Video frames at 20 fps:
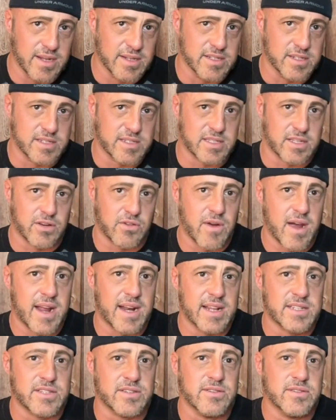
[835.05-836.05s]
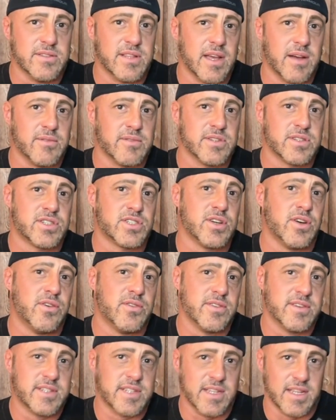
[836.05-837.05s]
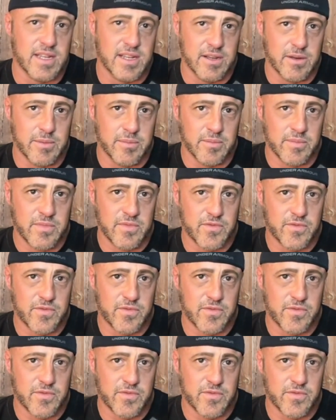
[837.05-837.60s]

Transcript: and just the gratitude that was shown to him